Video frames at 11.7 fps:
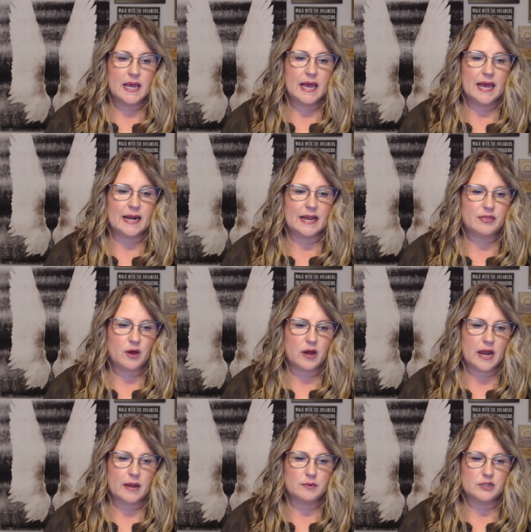And I thought
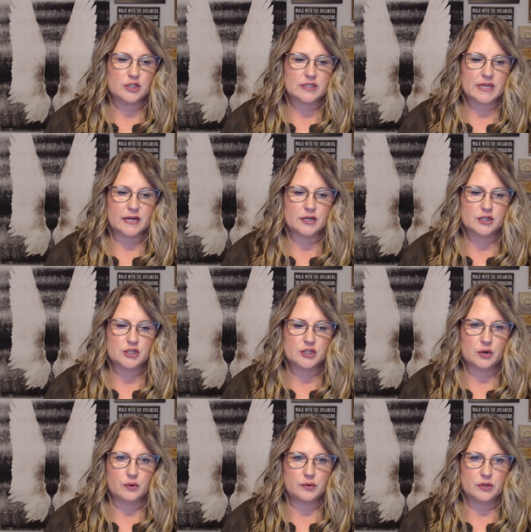I would just kind of
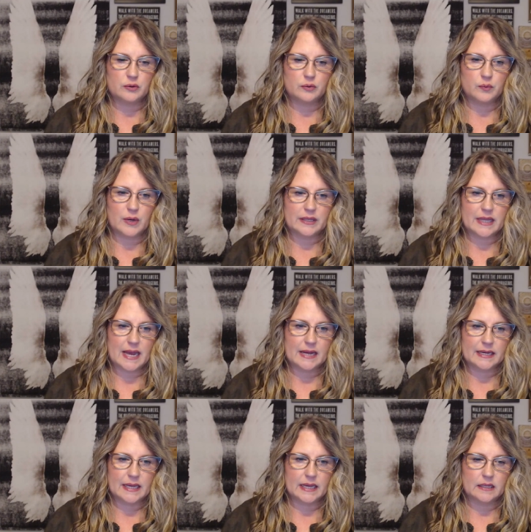show you what that
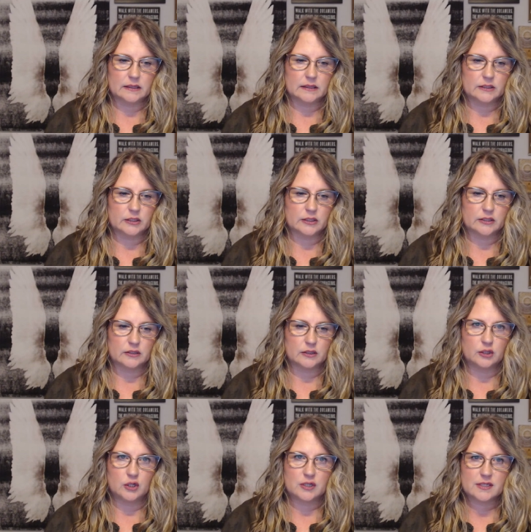calendar
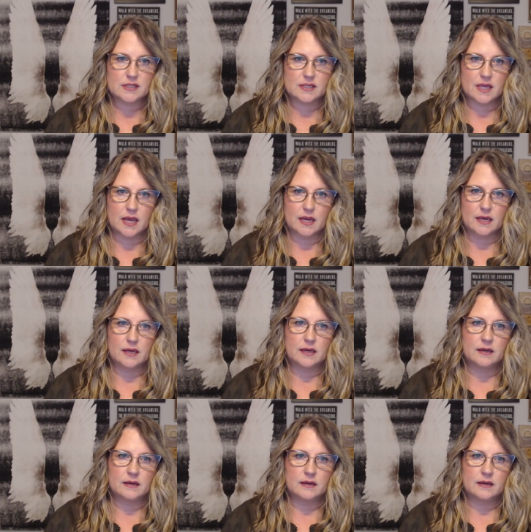looks like.